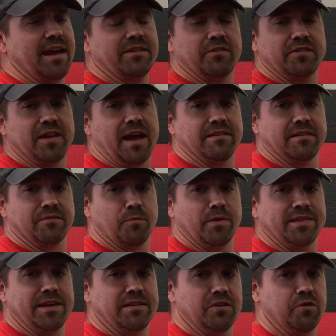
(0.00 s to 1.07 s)
exercises, what
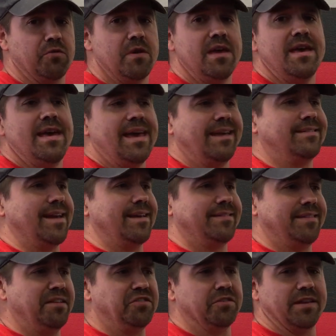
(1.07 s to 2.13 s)
they do is they
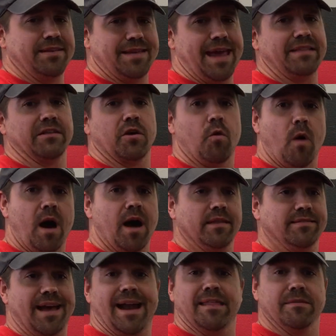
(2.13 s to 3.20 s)
essentially take the quads
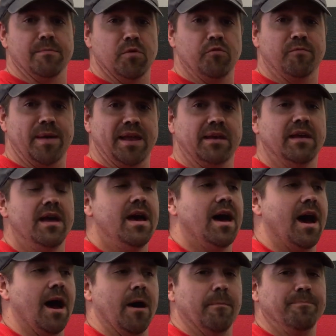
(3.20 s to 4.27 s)
out of the movement.
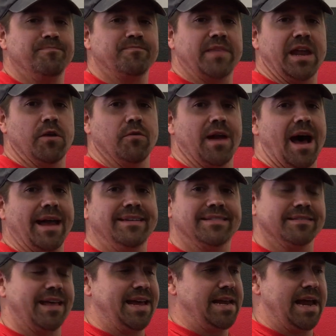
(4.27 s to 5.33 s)
They don't
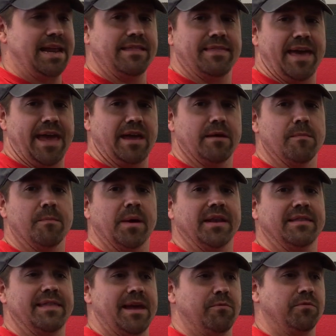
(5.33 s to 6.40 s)
isolate anything, but
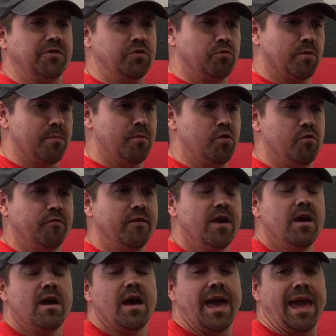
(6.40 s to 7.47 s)
they do remove
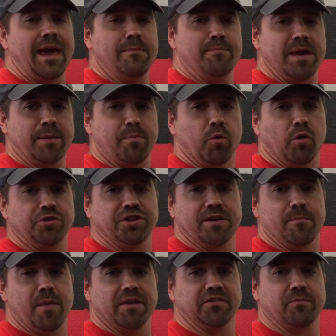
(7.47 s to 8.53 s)
a big portion of
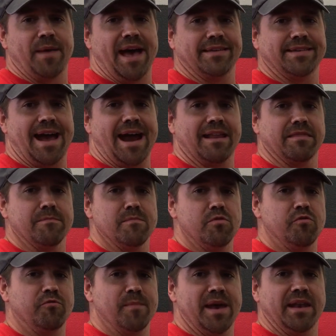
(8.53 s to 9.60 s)
muscle mass out of the
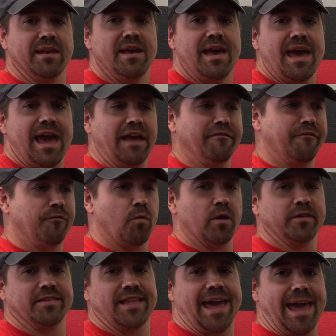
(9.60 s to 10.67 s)
movement and
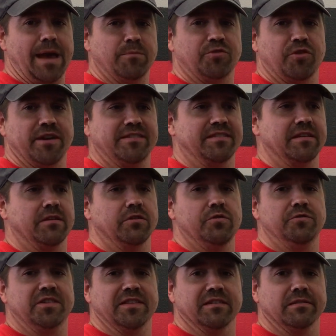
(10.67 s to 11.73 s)
force the hamstrings, the
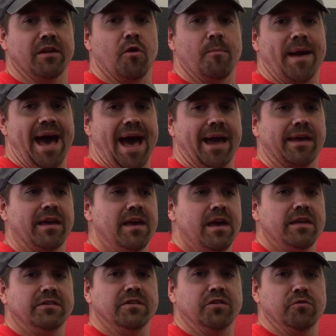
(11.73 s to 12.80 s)
glutes, and the low
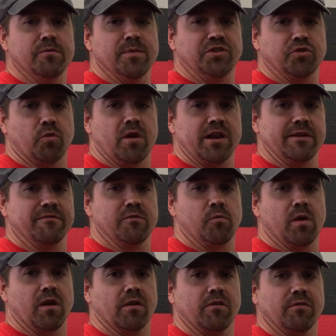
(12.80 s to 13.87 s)
back to do the majority of the
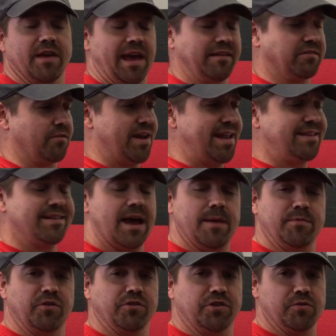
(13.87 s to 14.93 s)
work. Okay, so anytime
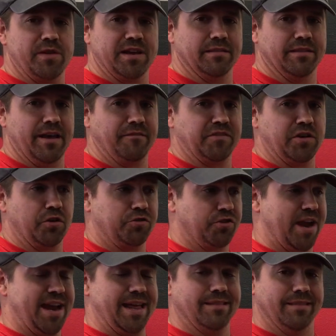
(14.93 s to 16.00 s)
you're doing a lift and you're
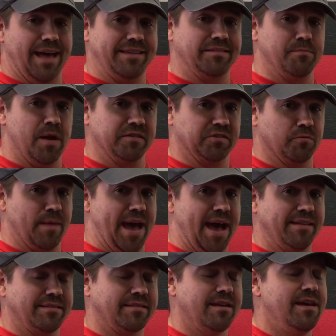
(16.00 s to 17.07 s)
training less muscle
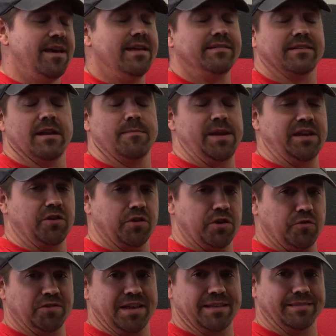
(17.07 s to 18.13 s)
mass, it's going to mean you're
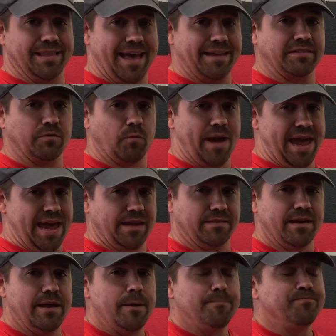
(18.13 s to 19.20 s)
using less weight,
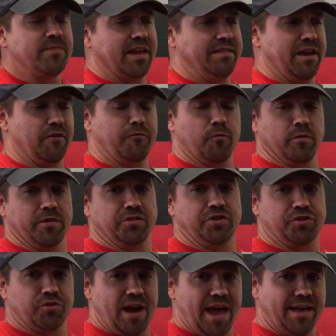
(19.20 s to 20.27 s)
and therefore the
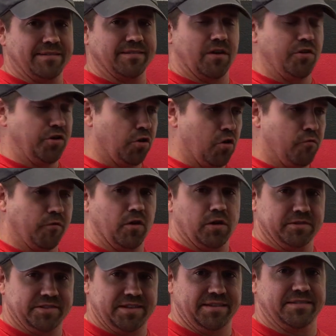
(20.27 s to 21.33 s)
stress on your overall
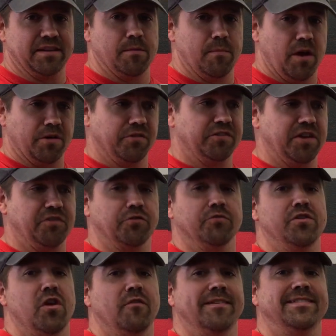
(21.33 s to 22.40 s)
system, on your central
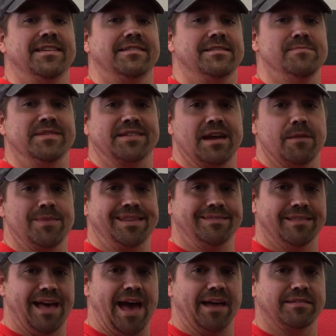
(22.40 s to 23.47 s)
nervous system, is going to be
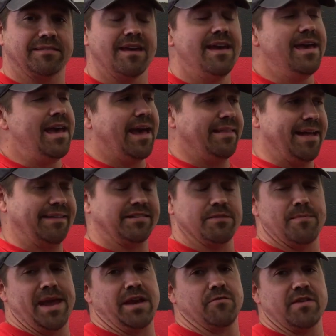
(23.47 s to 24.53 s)
less. And that's the
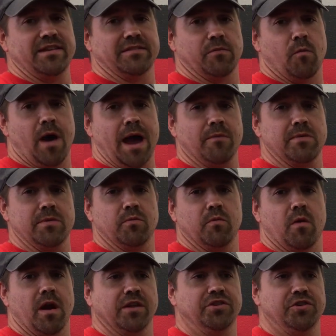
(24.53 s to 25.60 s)
main reason why we would
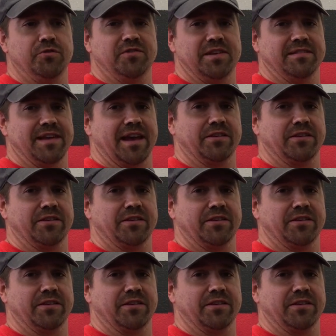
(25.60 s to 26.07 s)
want to choose these